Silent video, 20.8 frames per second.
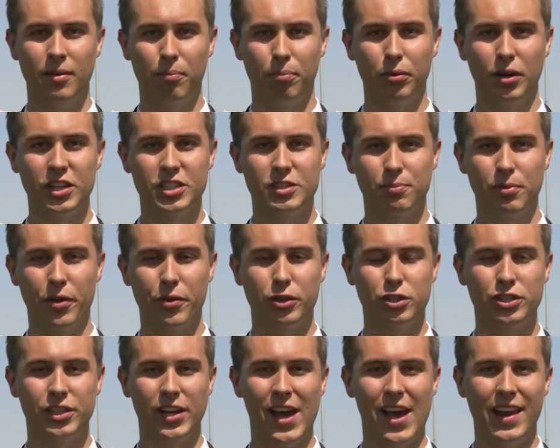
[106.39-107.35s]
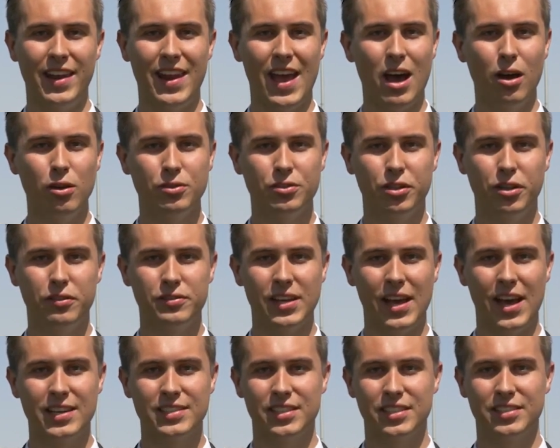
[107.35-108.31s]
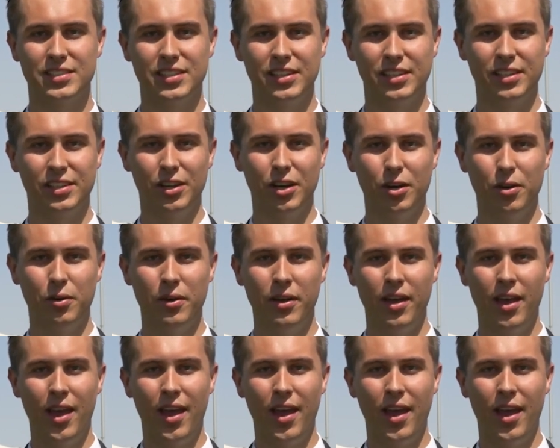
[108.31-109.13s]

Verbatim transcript: Brett's brother Chad now serves as the CEO,